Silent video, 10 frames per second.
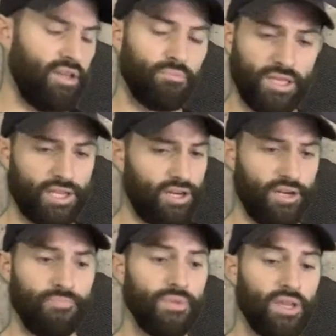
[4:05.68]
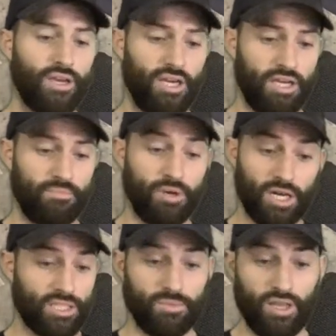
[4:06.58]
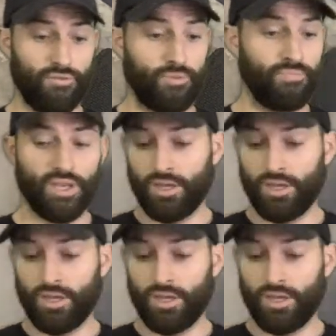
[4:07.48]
plate carrier. Awesome, I love it.